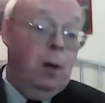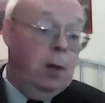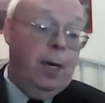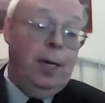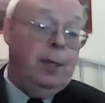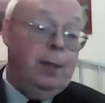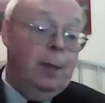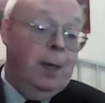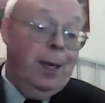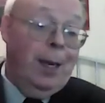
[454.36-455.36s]
any
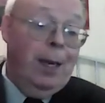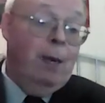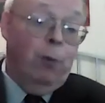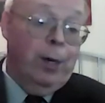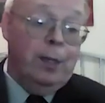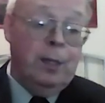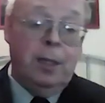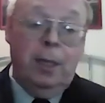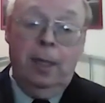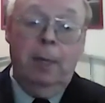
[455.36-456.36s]
risk,
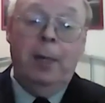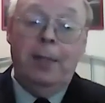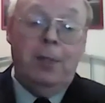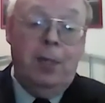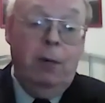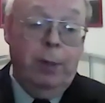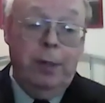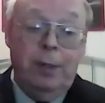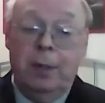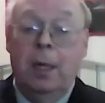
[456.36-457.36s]
eliminates any
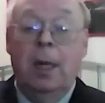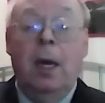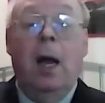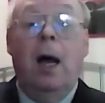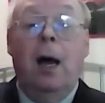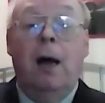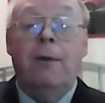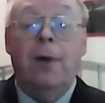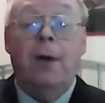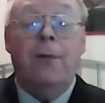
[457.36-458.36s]
risk
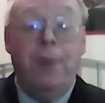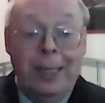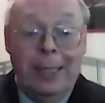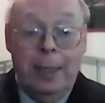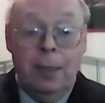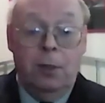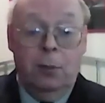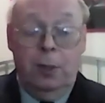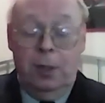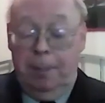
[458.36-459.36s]
of offending the
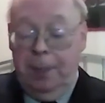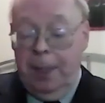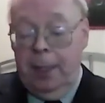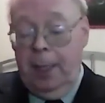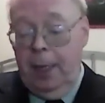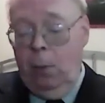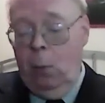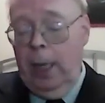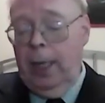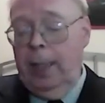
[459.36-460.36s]
recipient in any way.